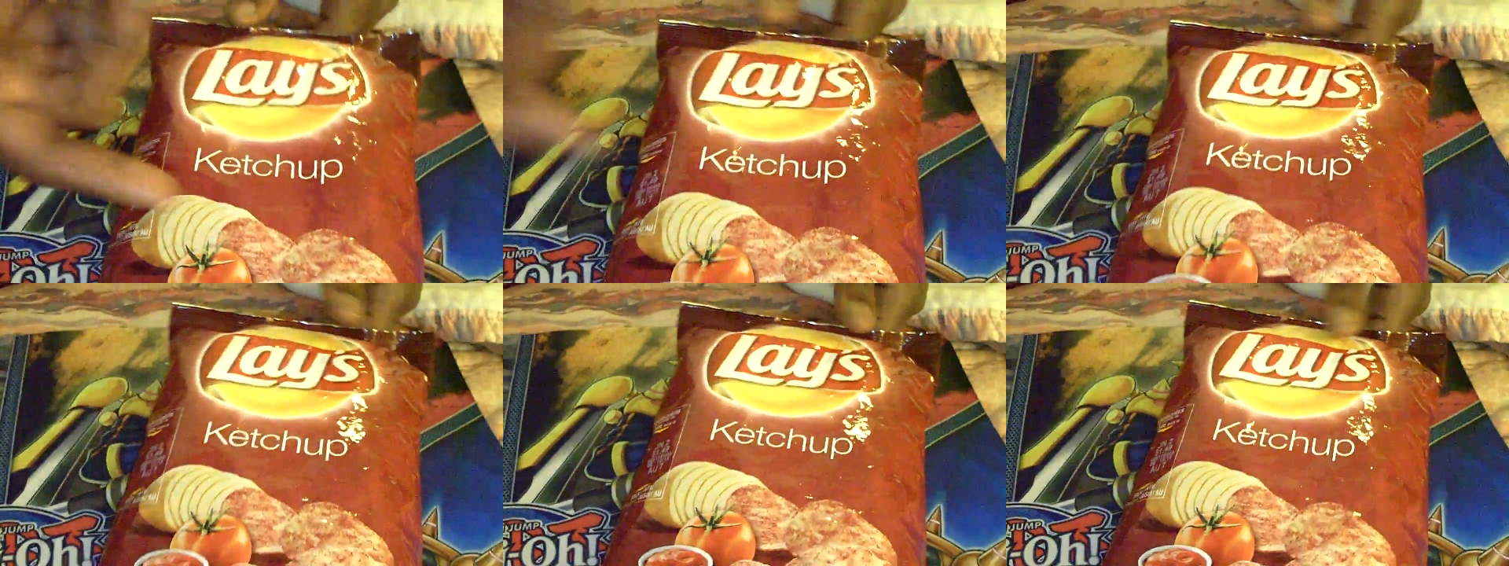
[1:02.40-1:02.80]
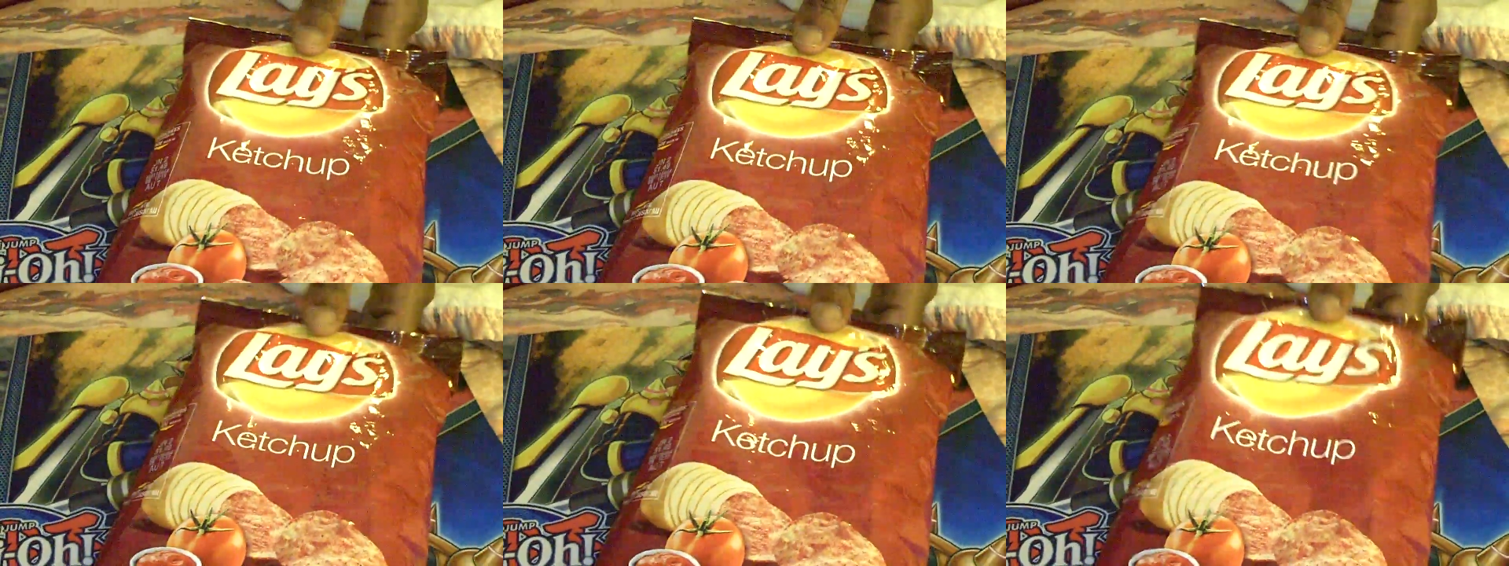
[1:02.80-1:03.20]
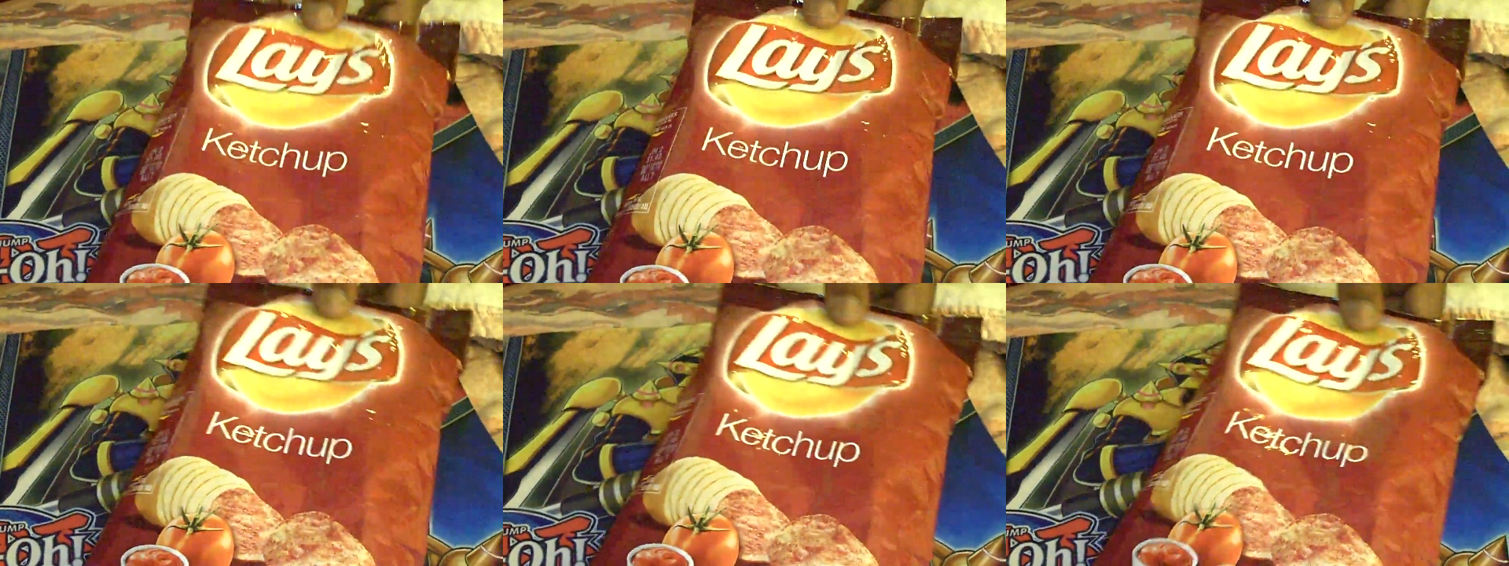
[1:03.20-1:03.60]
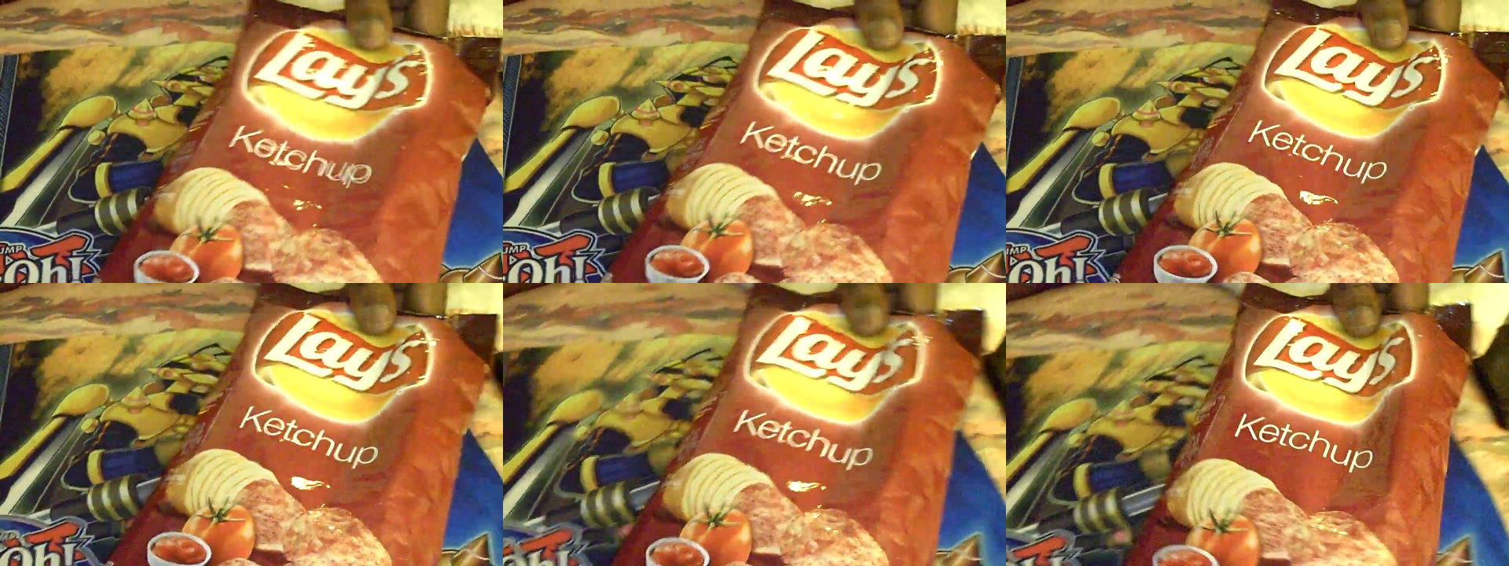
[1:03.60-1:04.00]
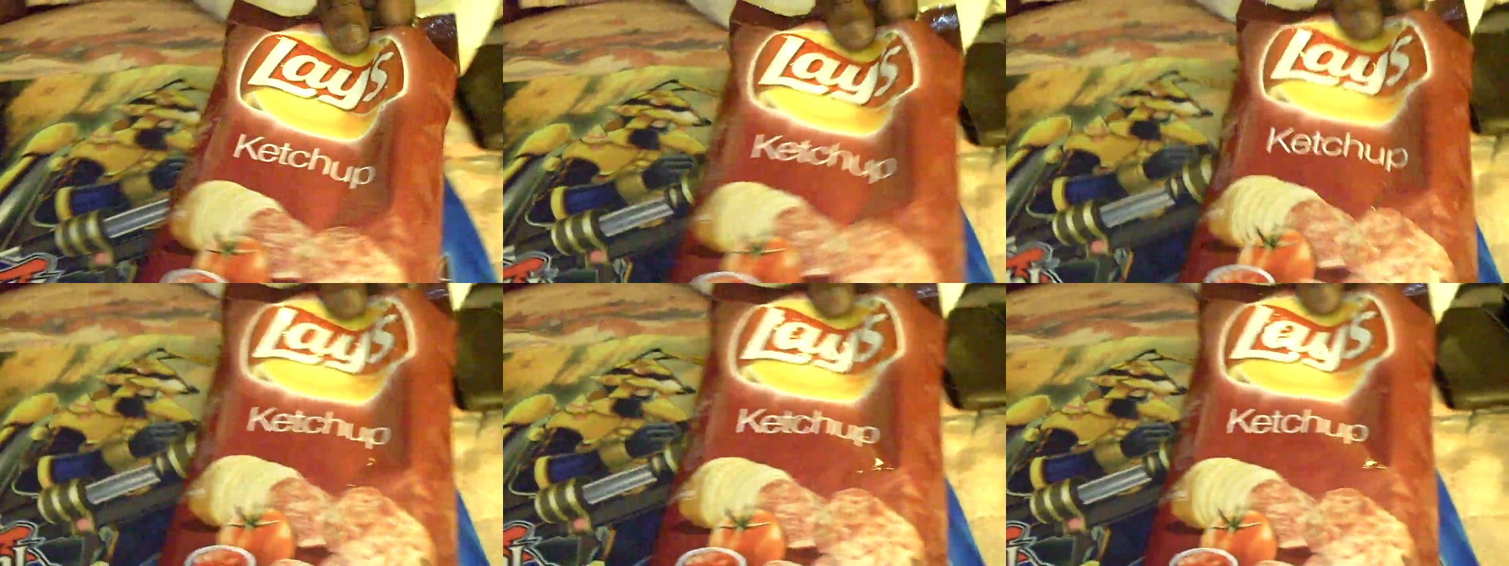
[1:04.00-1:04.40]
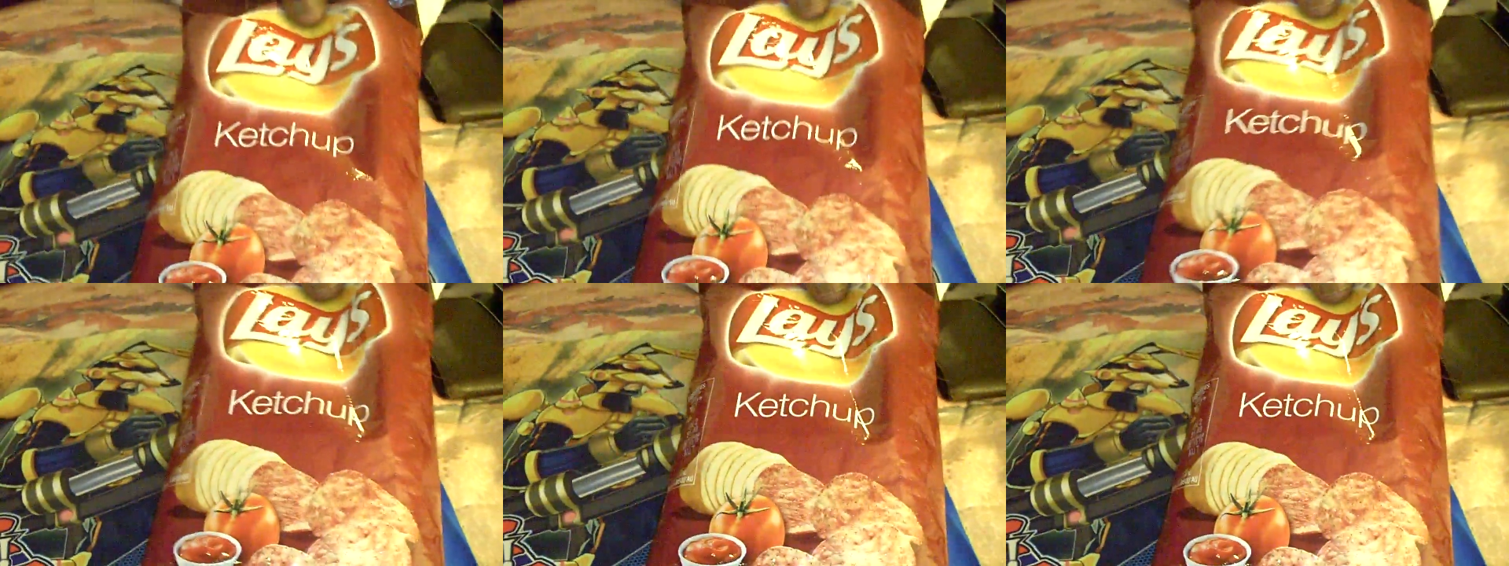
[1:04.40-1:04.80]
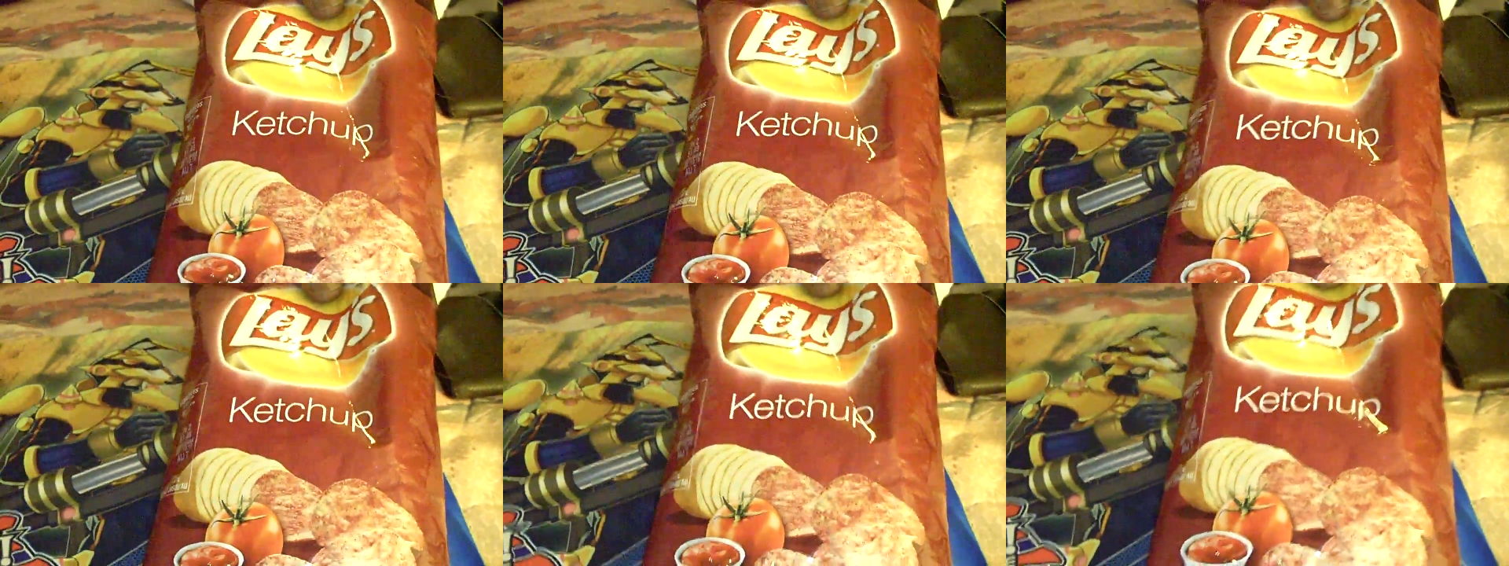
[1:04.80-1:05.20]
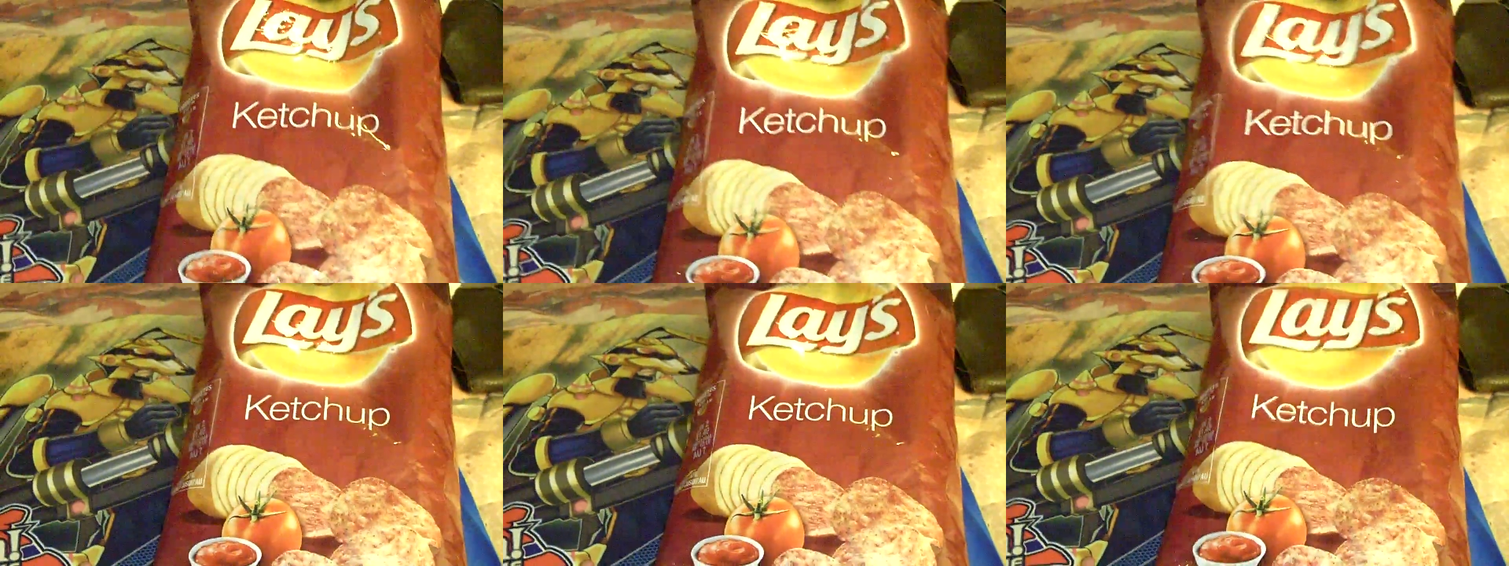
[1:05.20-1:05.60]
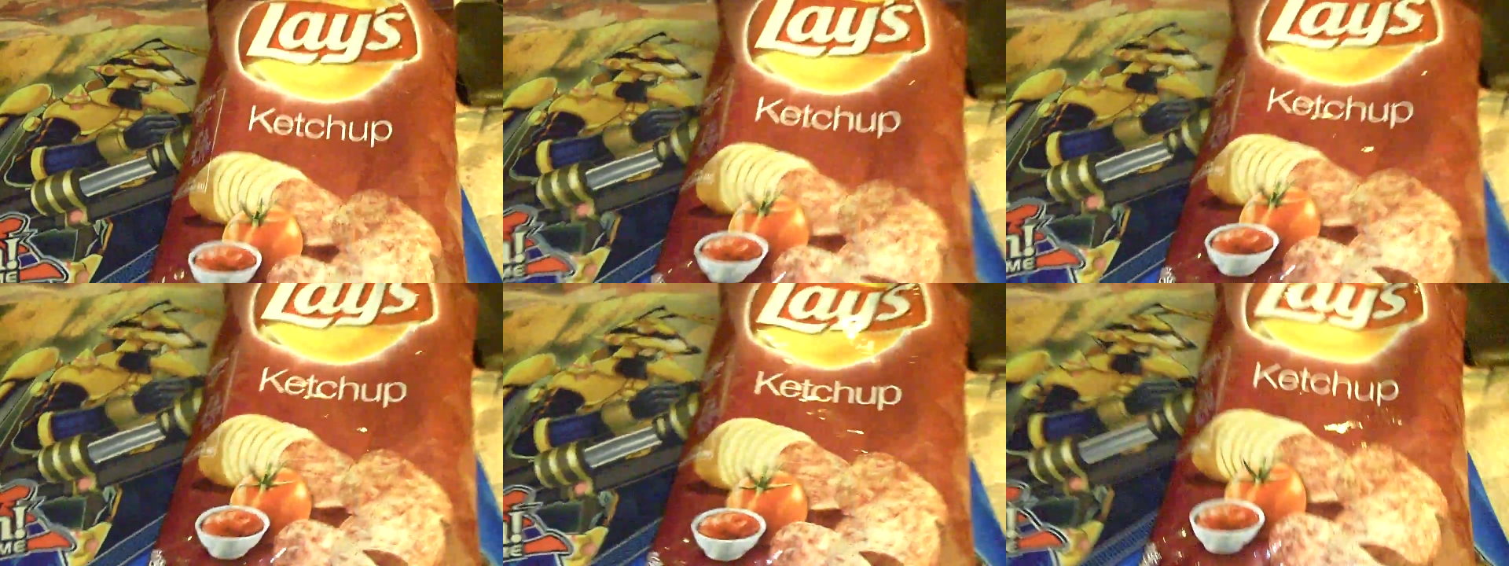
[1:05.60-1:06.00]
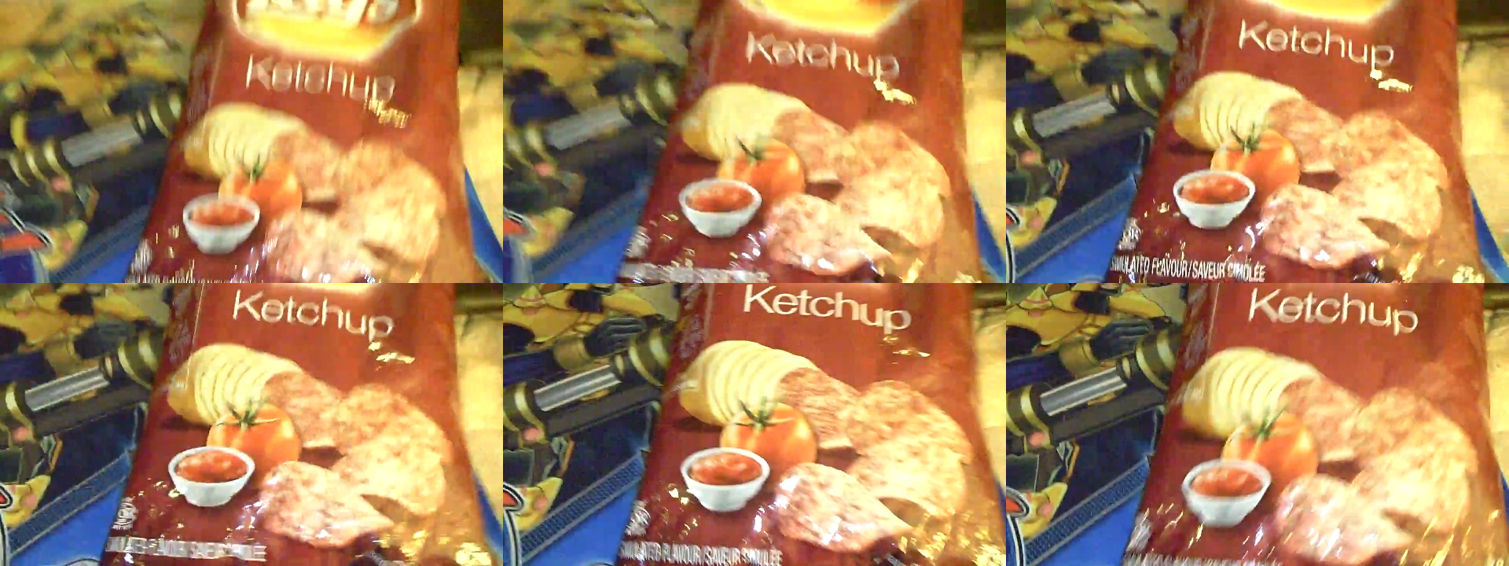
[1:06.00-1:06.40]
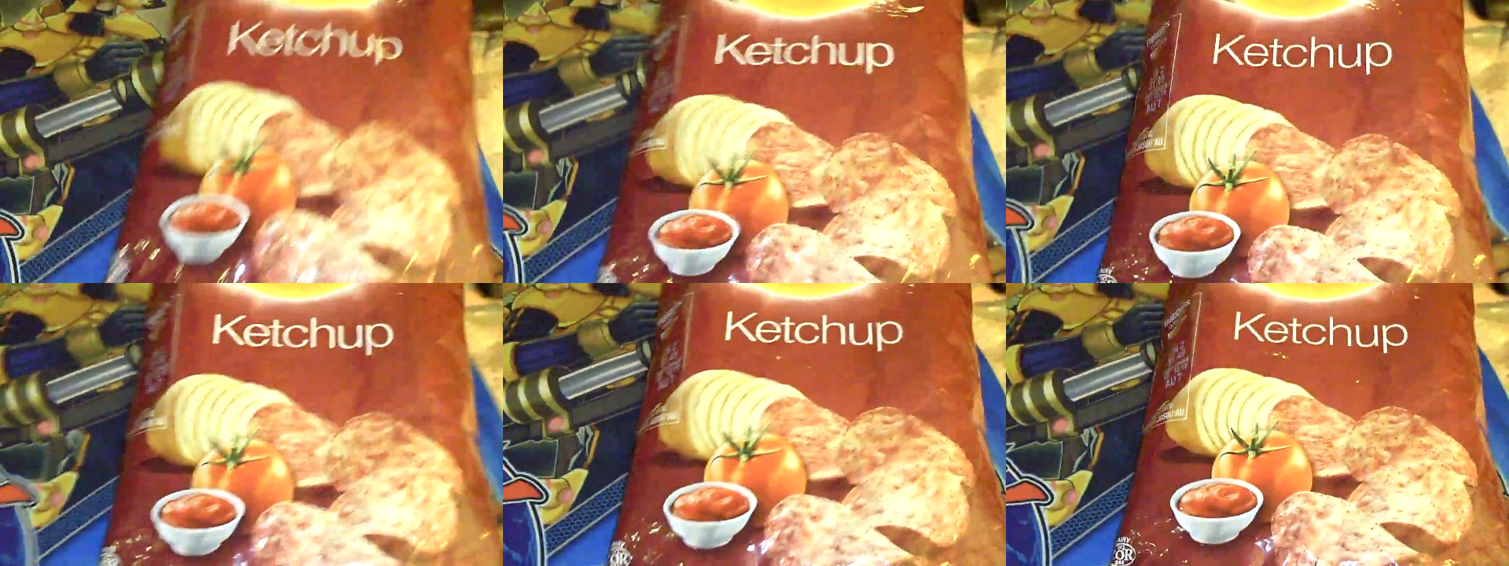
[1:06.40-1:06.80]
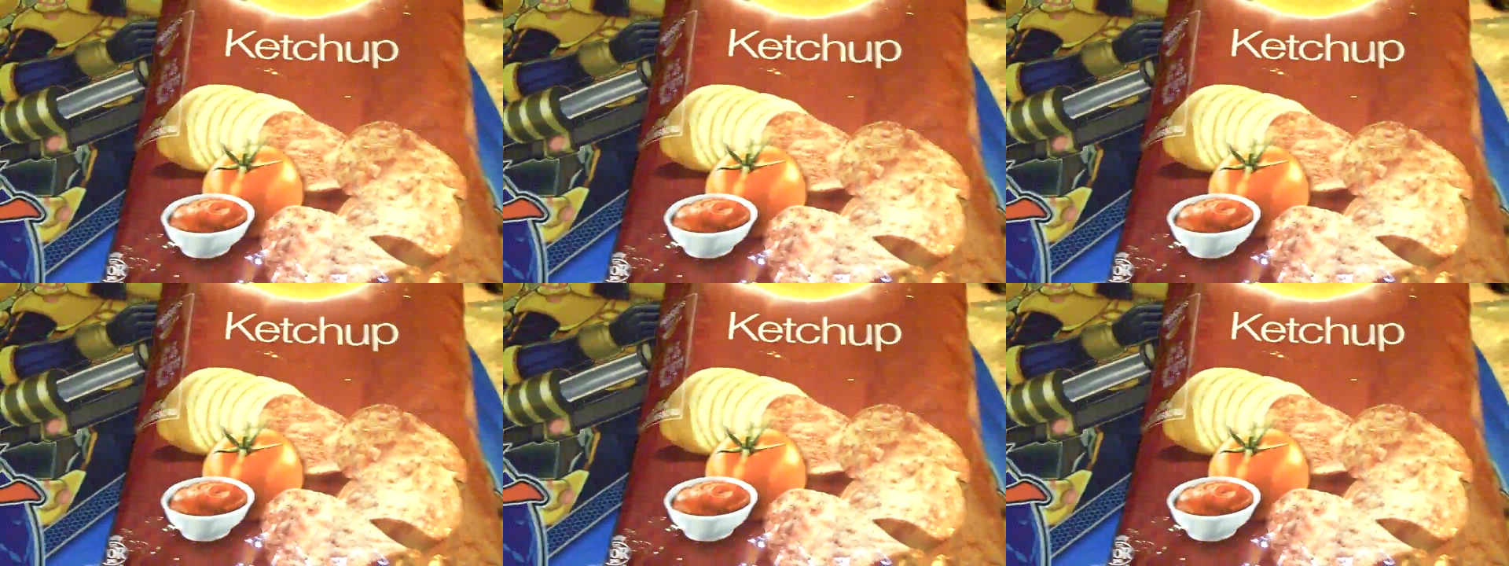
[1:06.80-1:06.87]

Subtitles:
No face is visible, so there are no lips to read.